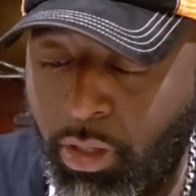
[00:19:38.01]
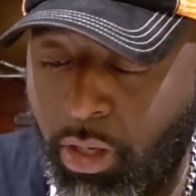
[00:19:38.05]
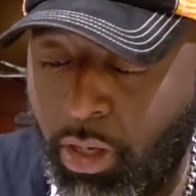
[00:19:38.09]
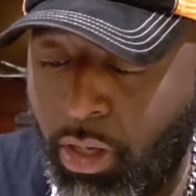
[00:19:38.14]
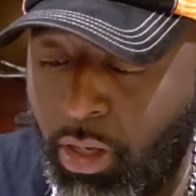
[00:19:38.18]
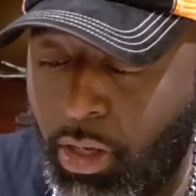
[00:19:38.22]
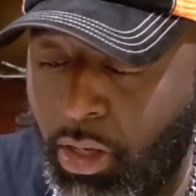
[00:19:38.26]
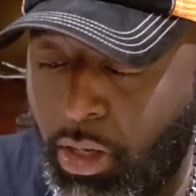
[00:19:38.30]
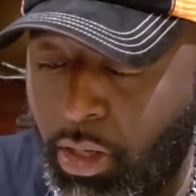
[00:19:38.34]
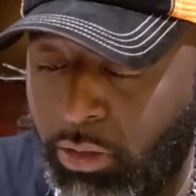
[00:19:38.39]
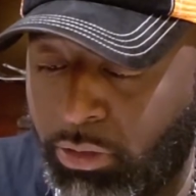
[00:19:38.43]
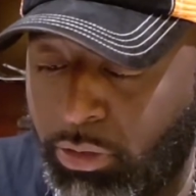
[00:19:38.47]

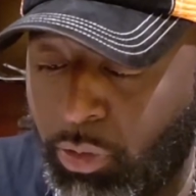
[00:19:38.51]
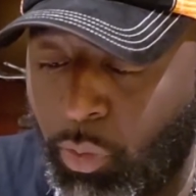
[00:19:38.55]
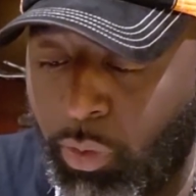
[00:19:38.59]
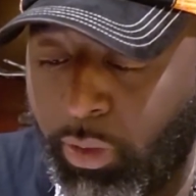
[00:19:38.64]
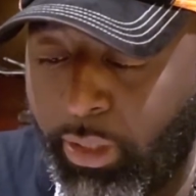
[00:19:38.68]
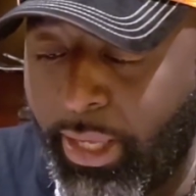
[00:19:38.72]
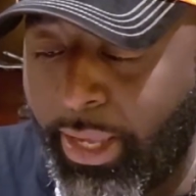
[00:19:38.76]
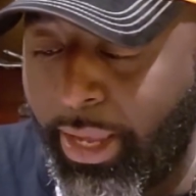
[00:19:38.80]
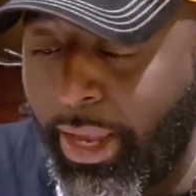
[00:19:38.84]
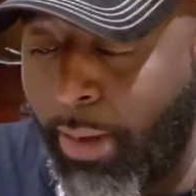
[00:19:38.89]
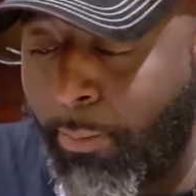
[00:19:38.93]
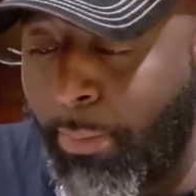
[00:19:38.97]
So
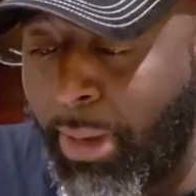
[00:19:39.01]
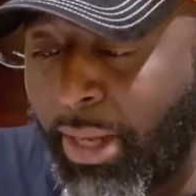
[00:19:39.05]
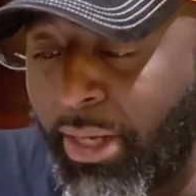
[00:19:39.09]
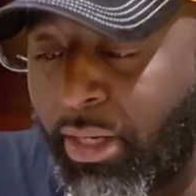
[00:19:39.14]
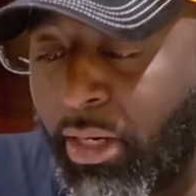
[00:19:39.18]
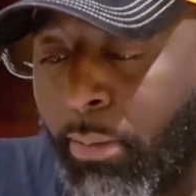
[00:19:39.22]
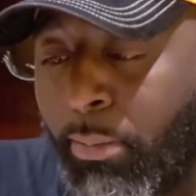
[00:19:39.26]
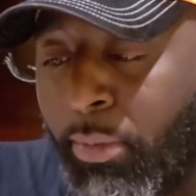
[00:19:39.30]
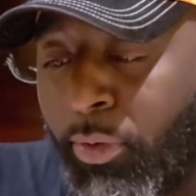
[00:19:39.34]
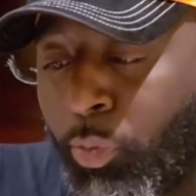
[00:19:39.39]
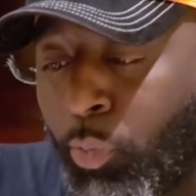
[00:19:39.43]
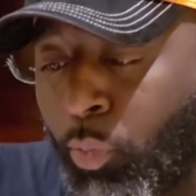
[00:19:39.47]
again, my
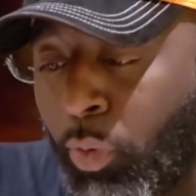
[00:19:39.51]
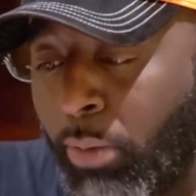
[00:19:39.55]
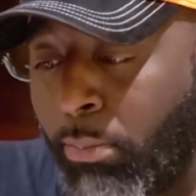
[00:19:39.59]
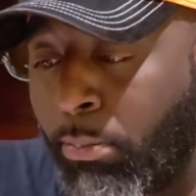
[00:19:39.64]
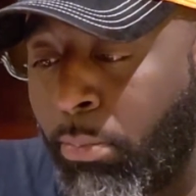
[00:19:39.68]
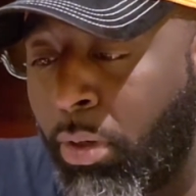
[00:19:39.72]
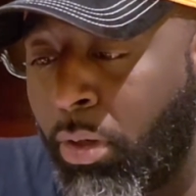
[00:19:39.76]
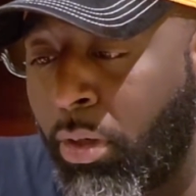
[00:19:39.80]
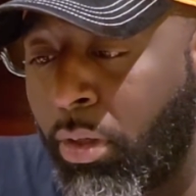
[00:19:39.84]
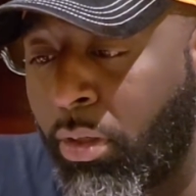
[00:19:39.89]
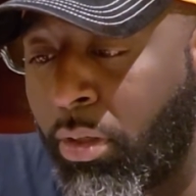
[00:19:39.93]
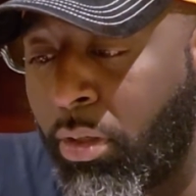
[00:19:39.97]
number 3
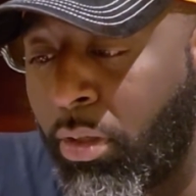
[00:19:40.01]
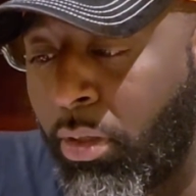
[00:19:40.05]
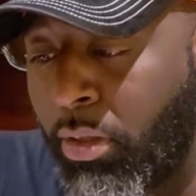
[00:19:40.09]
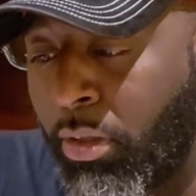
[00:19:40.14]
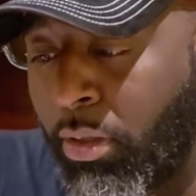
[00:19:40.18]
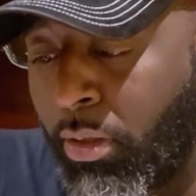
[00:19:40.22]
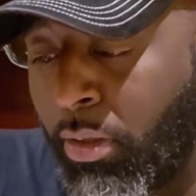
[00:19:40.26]
book